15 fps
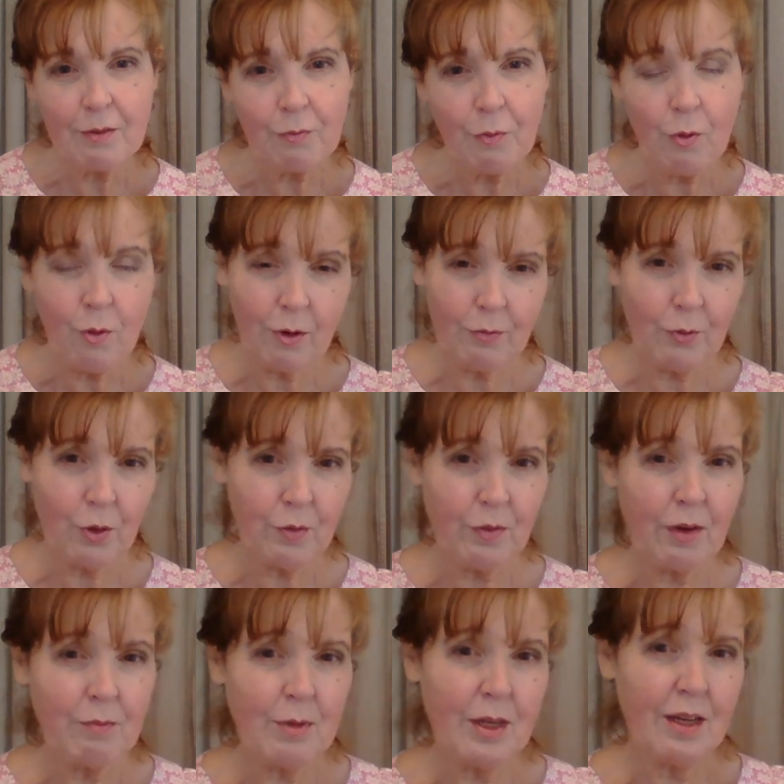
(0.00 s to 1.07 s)
for
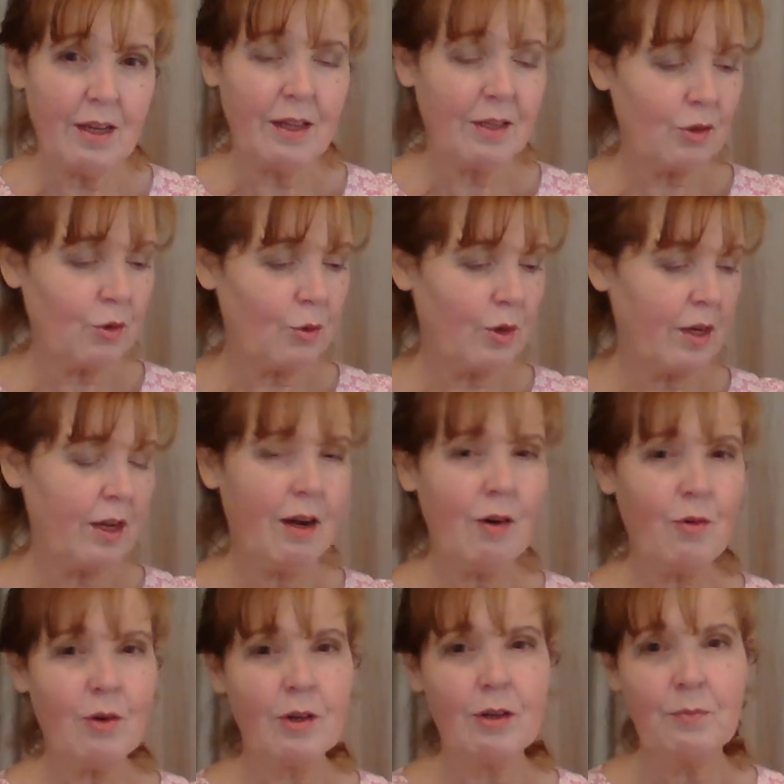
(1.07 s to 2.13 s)
45 minutes or an
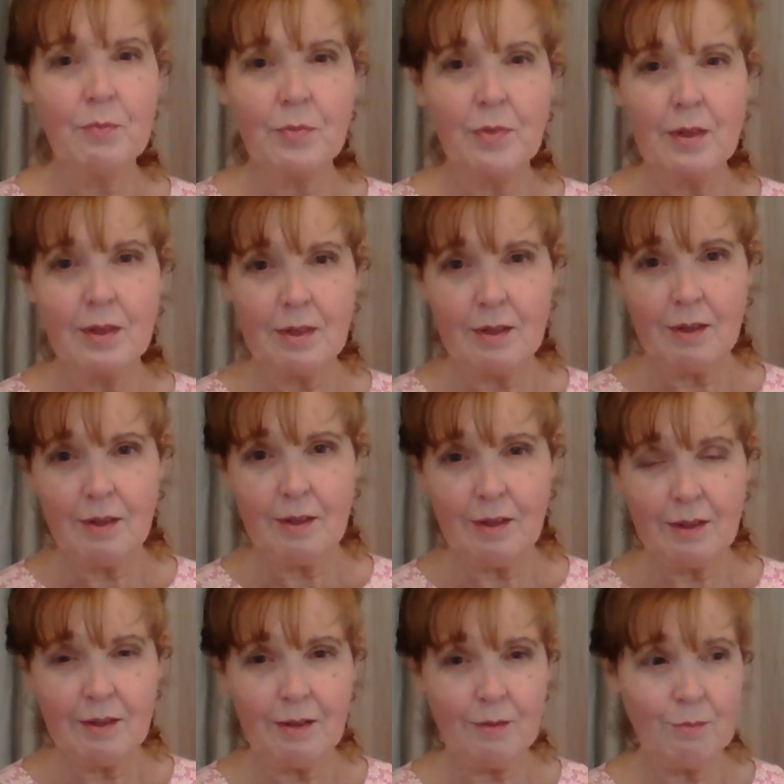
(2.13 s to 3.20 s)
hour
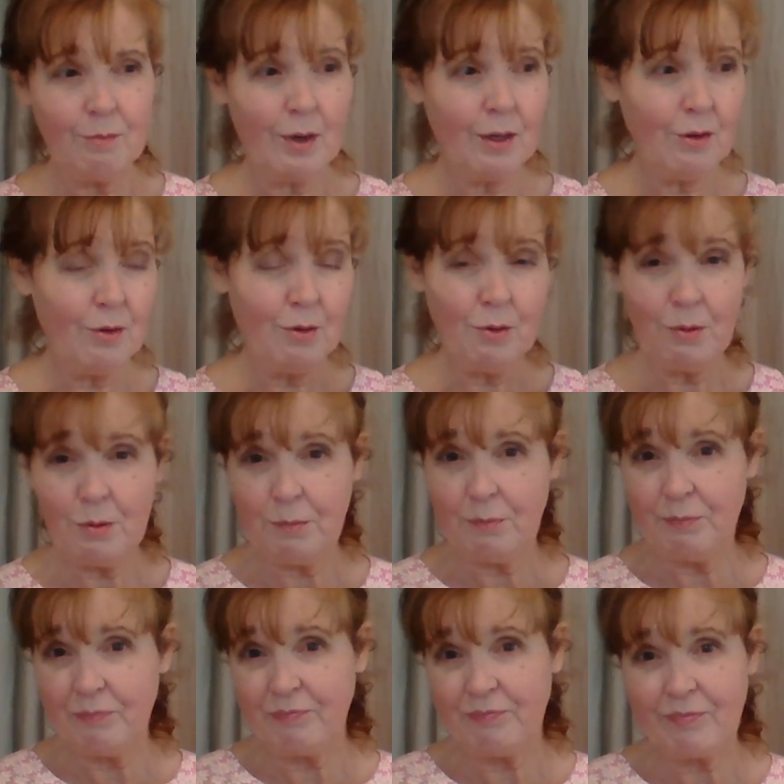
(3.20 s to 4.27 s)
on my
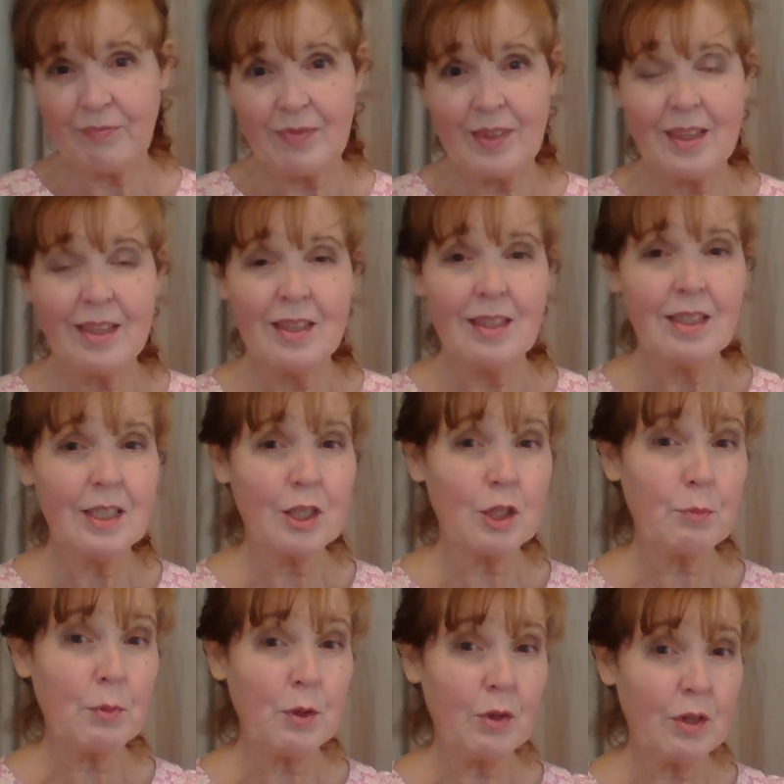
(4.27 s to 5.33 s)
own
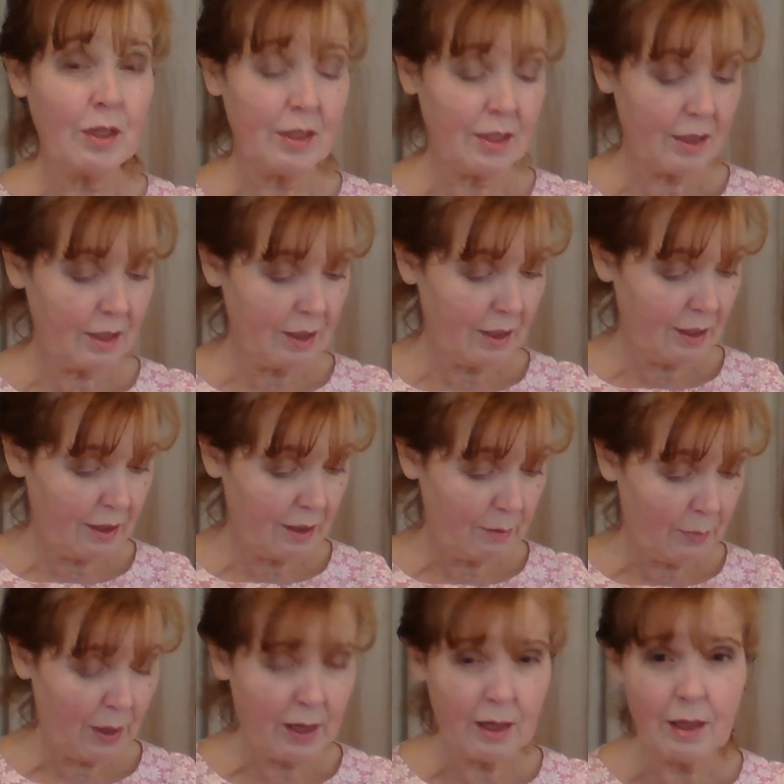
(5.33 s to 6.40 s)
experience and uh,
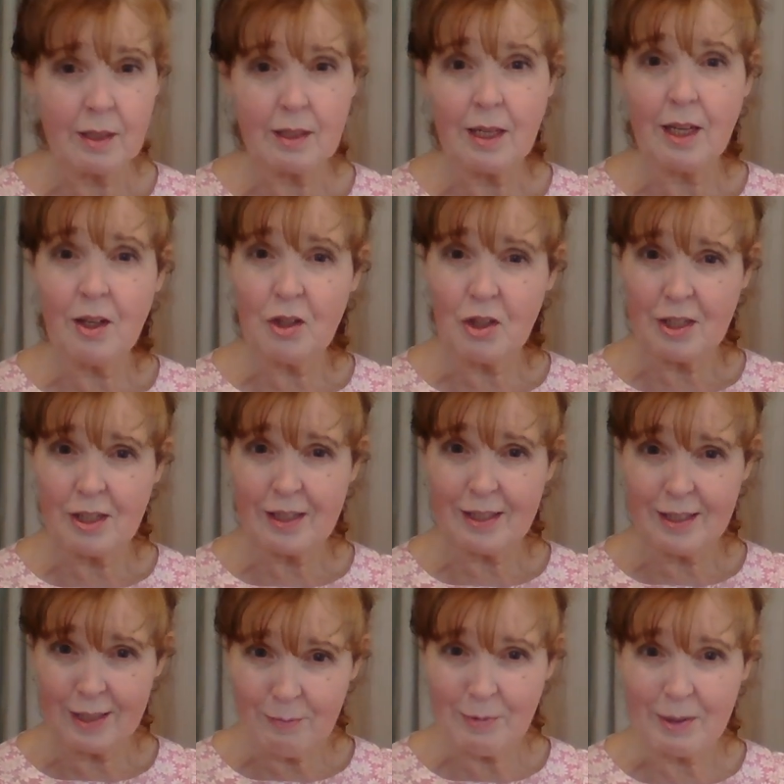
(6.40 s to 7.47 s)
my intelligence is
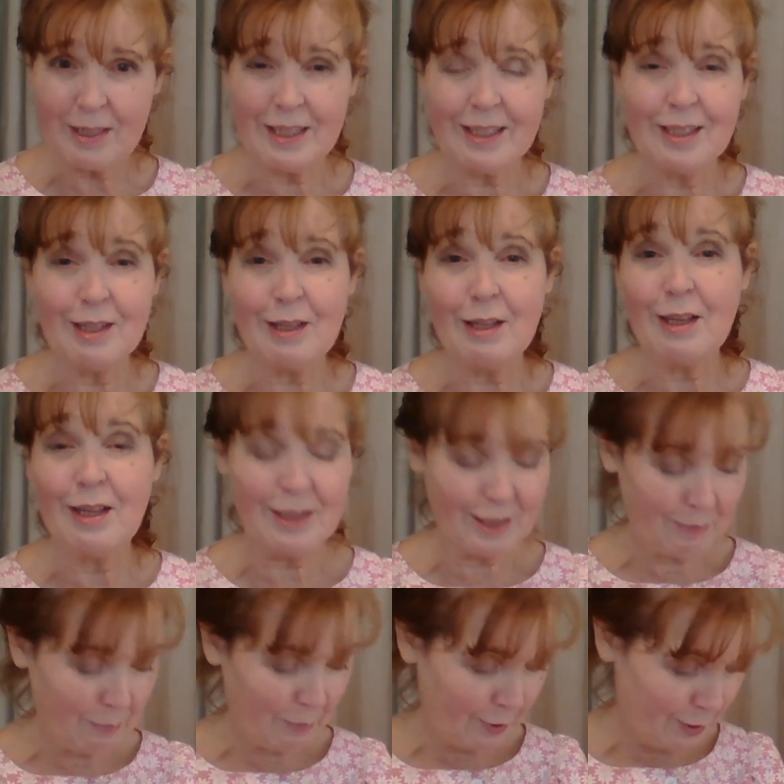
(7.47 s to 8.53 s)
limited to
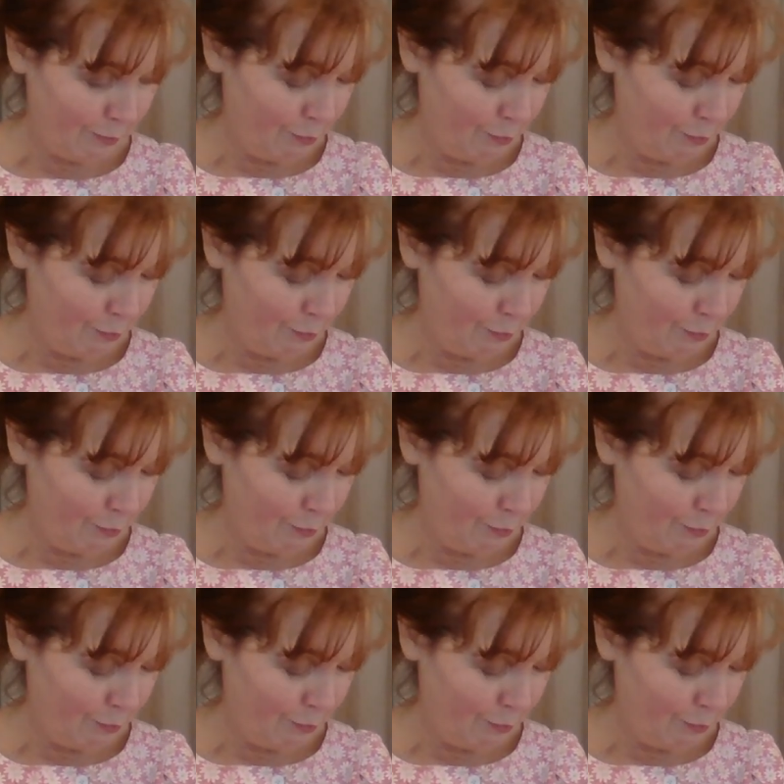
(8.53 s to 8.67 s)
some of these